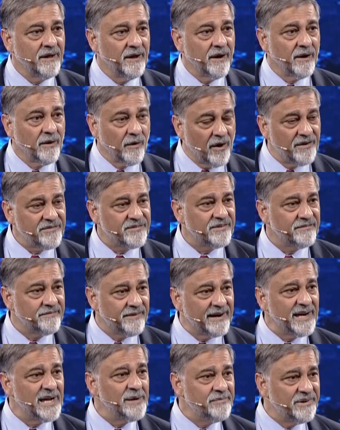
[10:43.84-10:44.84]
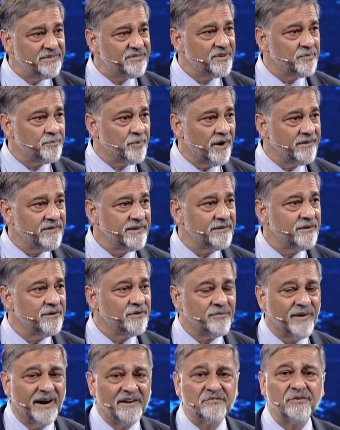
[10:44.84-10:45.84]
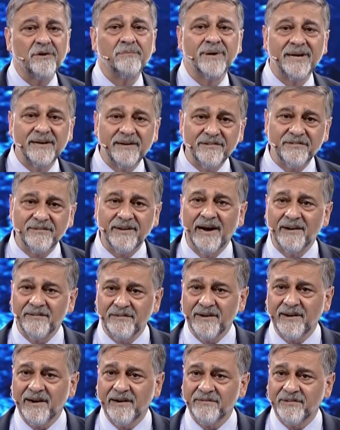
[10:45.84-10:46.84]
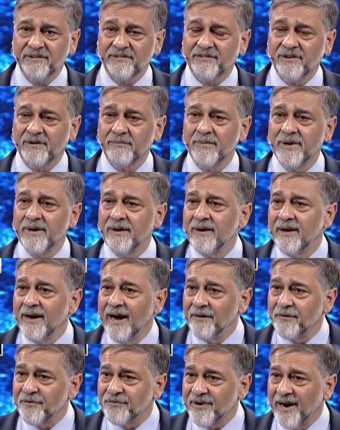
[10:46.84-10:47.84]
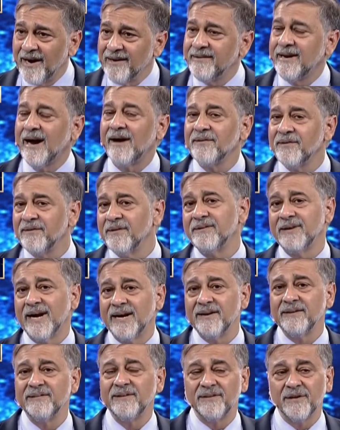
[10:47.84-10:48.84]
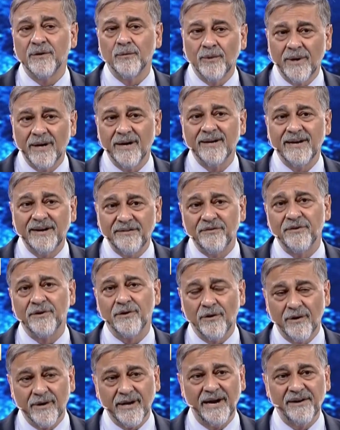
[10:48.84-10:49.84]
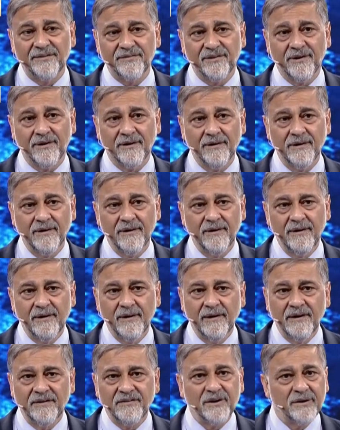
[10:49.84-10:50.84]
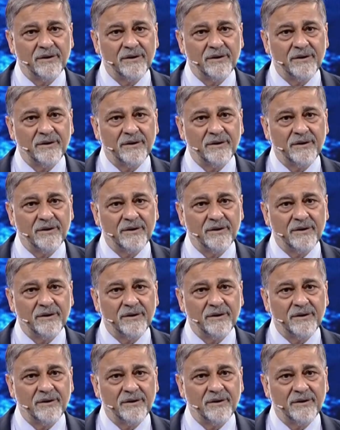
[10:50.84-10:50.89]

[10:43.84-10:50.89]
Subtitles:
launched a very ambitious project to transform India's cancer care system and to start gathering the data that the world needs to cure cancer. It's